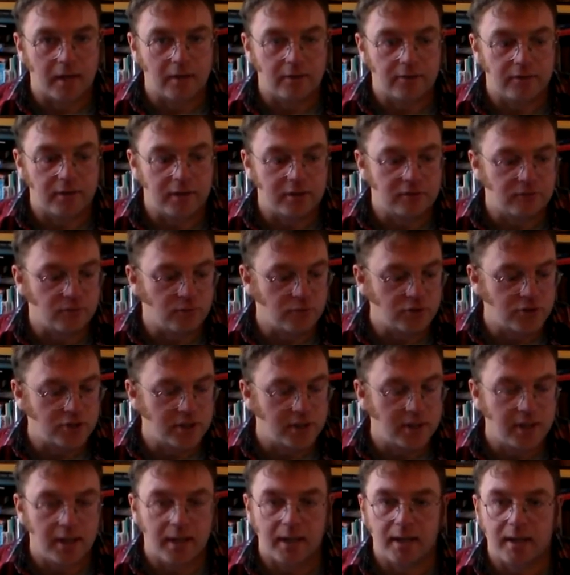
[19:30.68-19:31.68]
Thanks for
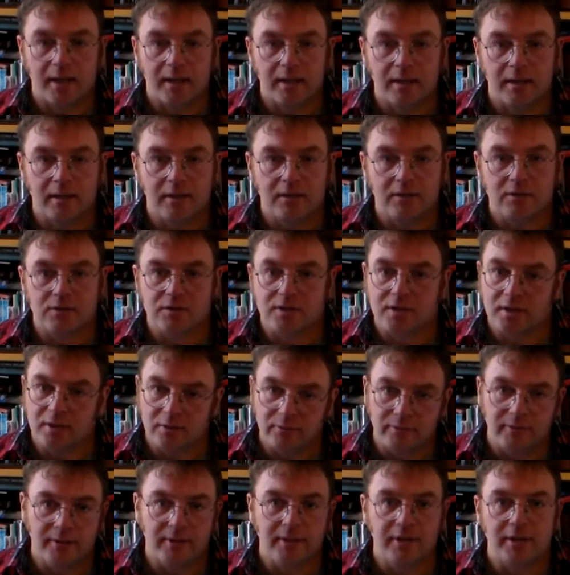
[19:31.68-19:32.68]
watching, and see
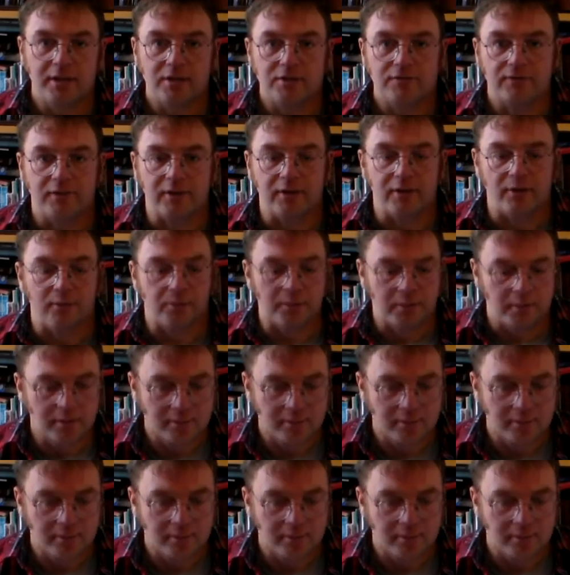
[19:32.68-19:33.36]
you in the next video.